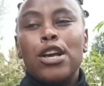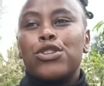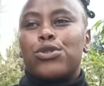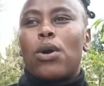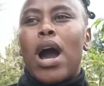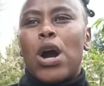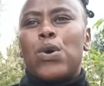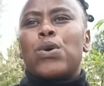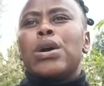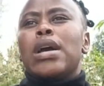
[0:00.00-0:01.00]
So
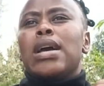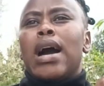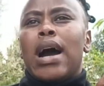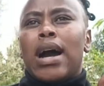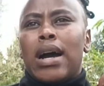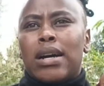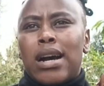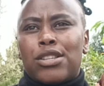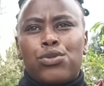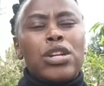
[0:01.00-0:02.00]
how a
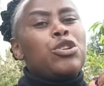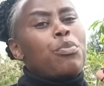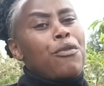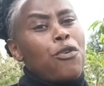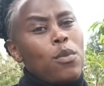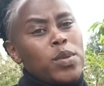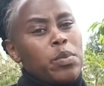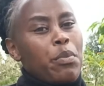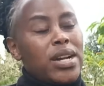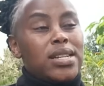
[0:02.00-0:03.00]
student
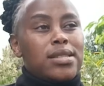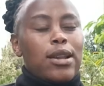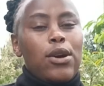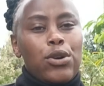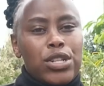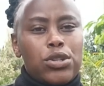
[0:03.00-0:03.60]
performs matters a lot.